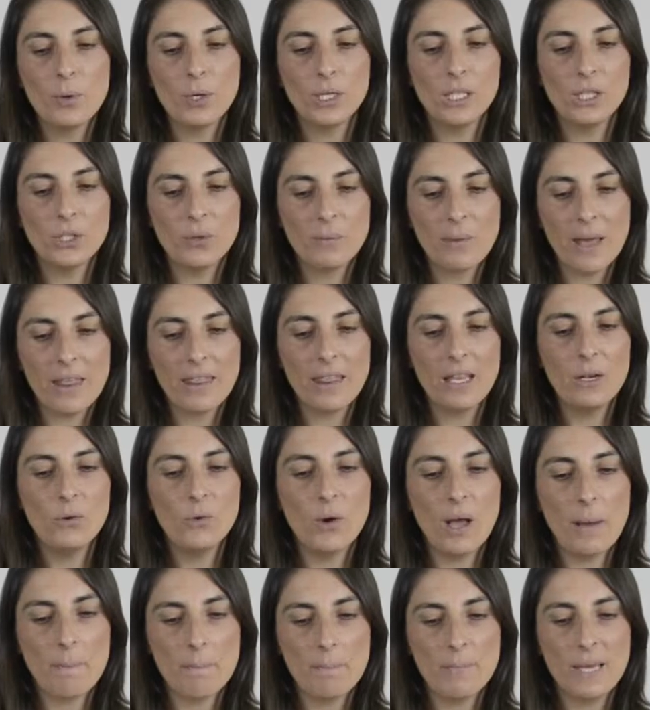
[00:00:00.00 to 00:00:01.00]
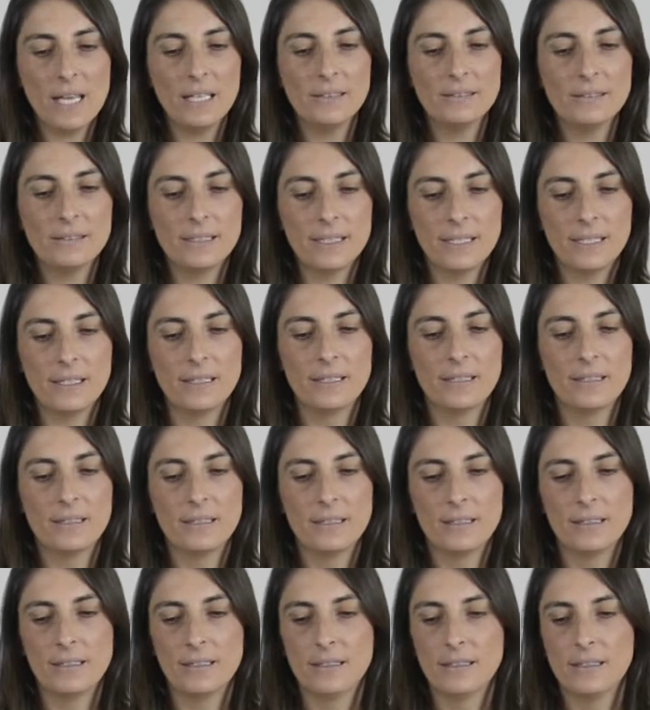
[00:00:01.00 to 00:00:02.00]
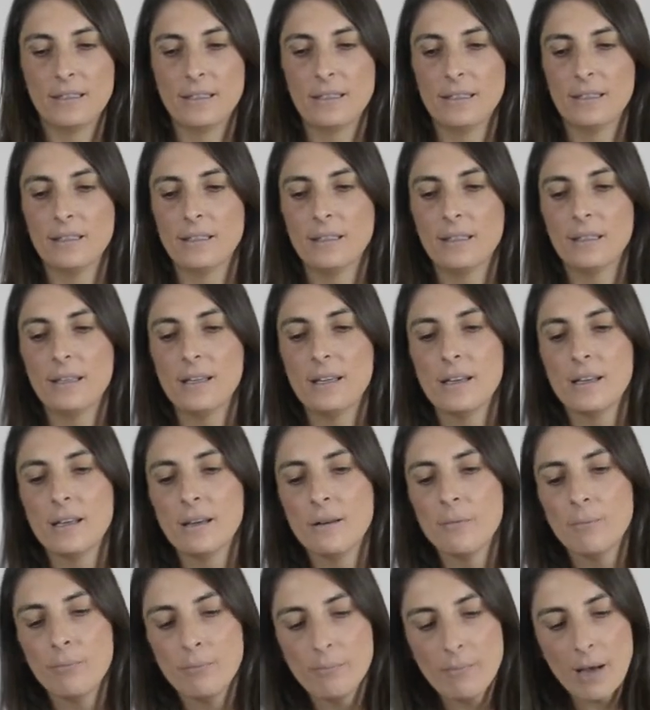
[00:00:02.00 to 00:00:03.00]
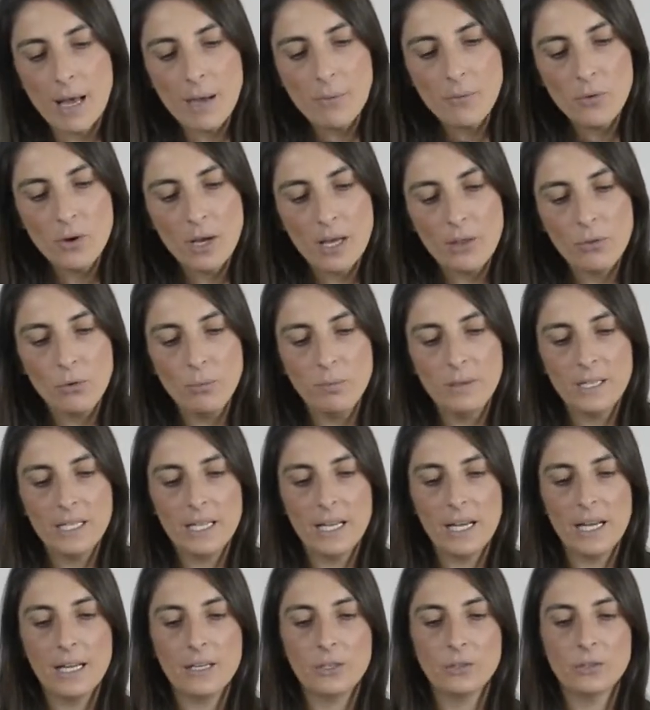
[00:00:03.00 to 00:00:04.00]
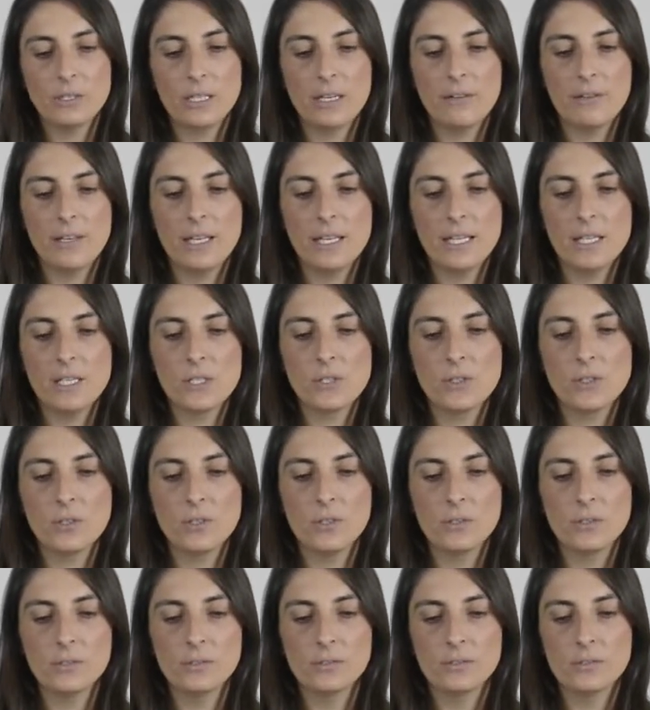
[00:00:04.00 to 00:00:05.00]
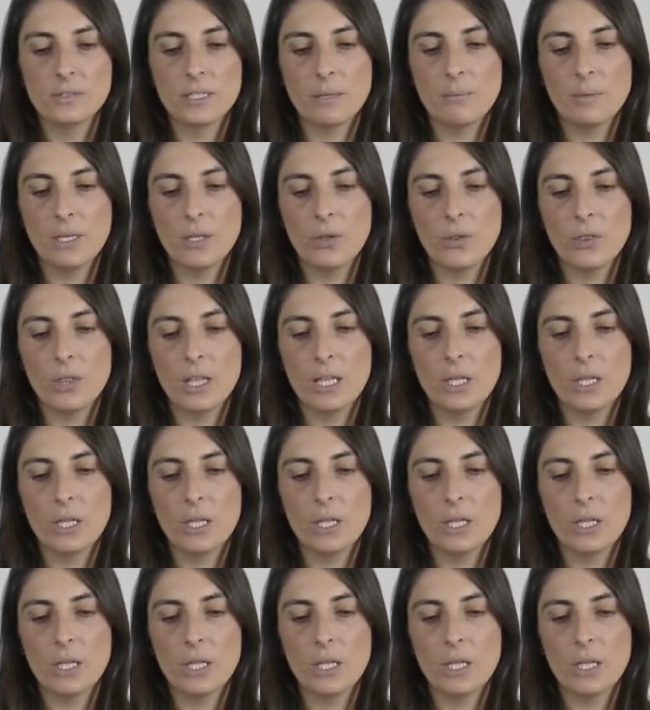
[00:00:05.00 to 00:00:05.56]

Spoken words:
ambient lighting is even more noticeable now? Increase it by 2 stops